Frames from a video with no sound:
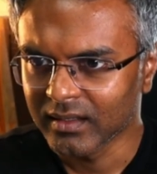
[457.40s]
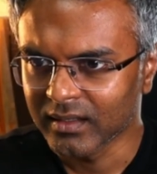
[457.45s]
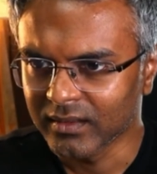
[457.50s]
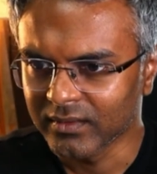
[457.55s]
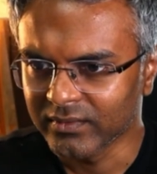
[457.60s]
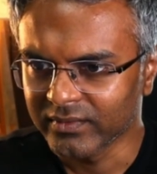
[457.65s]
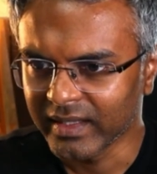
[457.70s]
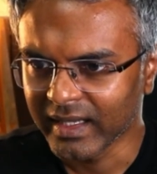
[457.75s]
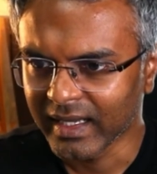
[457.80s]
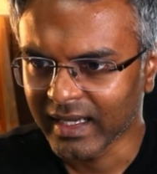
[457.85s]

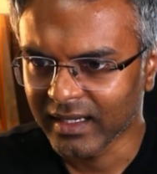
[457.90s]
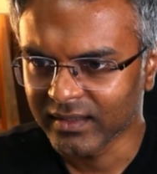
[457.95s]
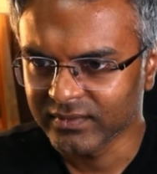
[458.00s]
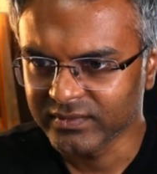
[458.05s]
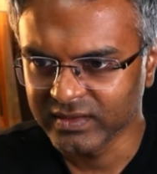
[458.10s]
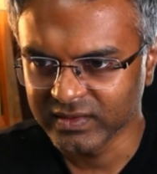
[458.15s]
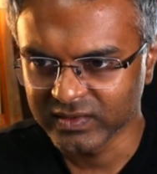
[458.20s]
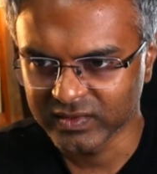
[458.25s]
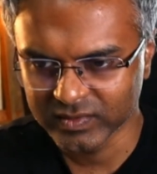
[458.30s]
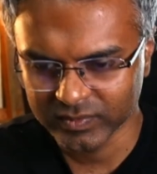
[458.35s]
we have
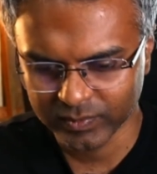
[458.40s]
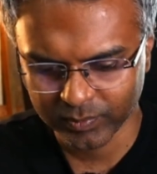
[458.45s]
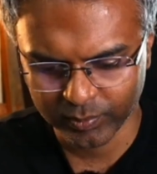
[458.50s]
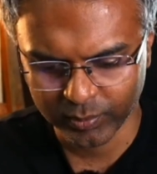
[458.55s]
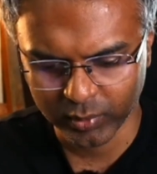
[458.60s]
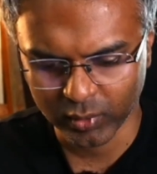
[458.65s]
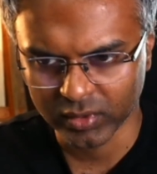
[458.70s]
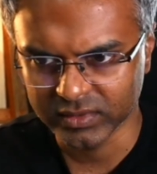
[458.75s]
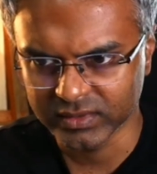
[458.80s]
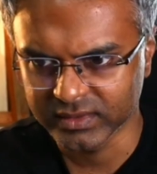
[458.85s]
this
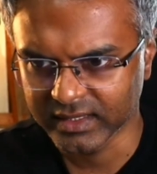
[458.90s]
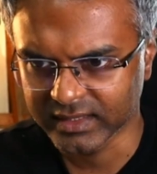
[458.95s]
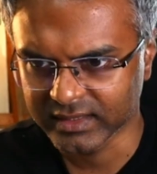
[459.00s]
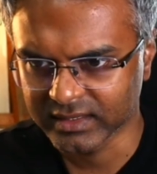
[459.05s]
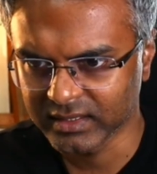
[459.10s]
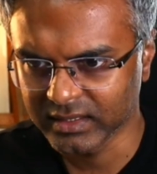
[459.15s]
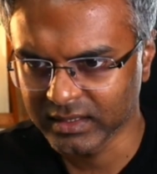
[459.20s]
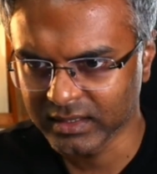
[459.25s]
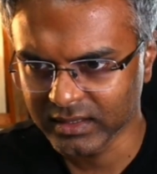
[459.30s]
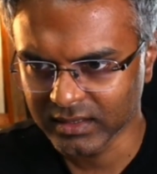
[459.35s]

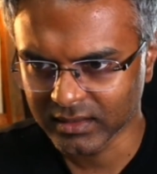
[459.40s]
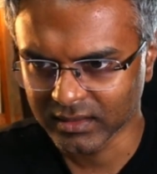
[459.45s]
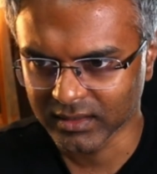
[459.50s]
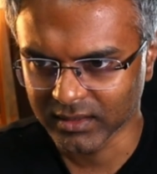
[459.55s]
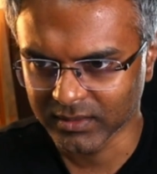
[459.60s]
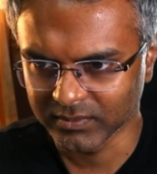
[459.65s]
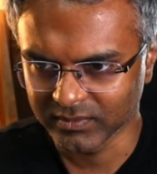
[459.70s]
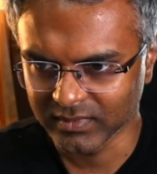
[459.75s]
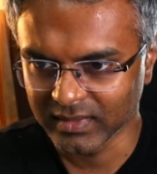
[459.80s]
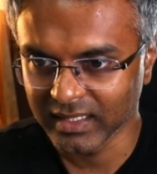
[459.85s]
project
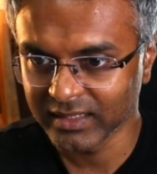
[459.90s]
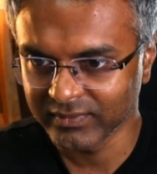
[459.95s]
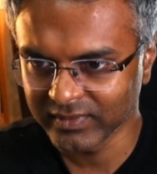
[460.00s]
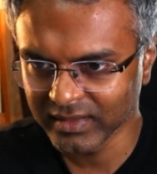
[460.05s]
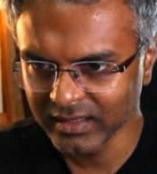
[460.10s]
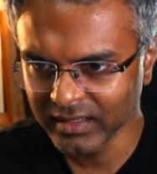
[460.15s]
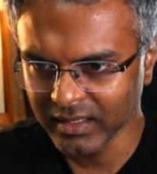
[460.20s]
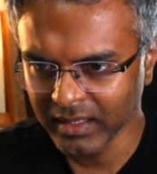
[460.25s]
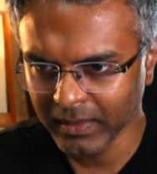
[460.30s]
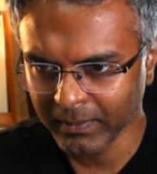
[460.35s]

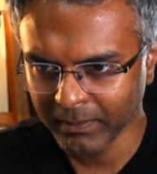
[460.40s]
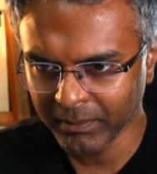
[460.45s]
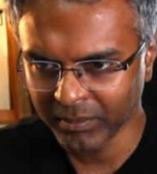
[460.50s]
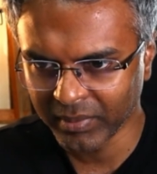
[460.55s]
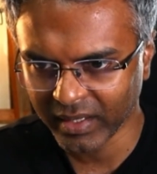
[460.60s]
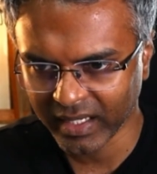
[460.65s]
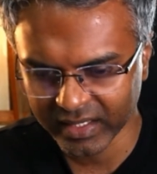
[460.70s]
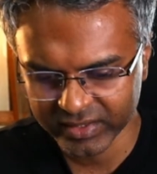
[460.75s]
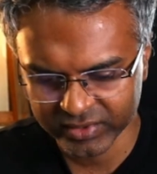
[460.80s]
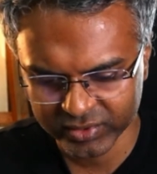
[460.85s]
level
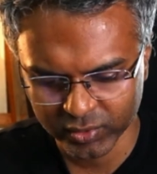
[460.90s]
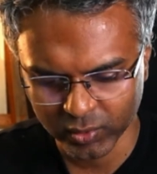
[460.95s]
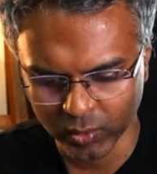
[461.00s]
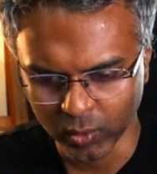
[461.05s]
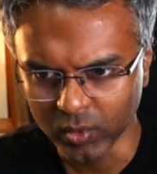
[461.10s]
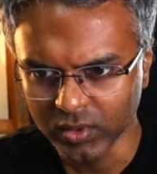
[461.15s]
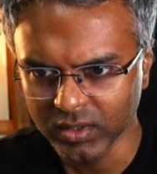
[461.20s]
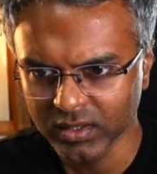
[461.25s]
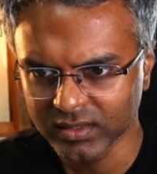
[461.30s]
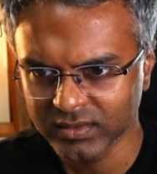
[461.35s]
bash hook.